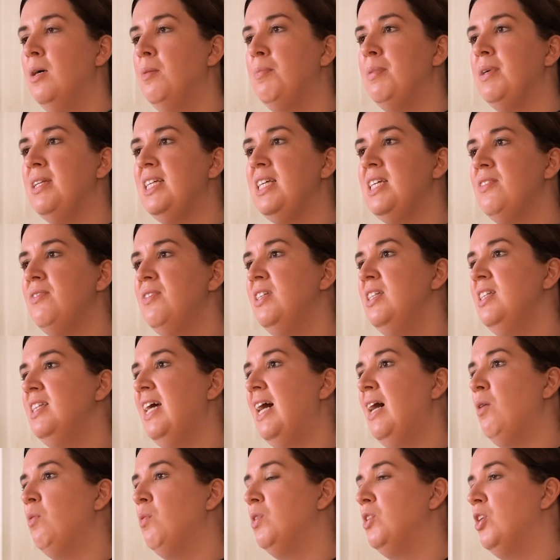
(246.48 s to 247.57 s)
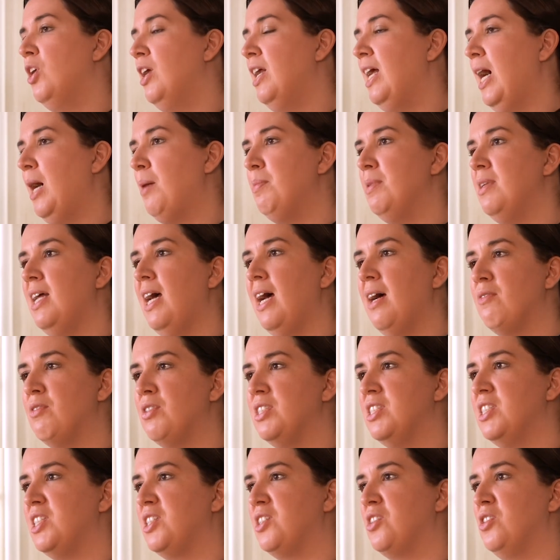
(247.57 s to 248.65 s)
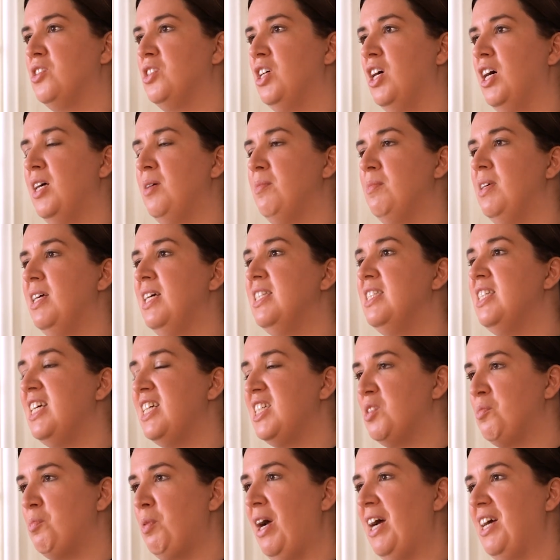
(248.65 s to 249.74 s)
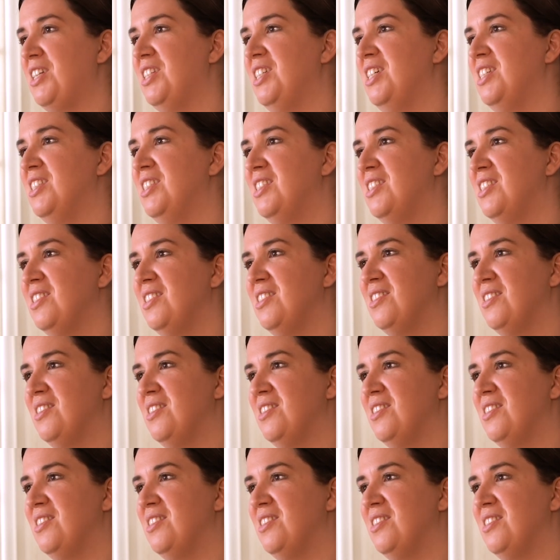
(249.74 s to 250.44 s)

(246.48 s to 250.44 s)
But even that will not happen every single time. It takes practice.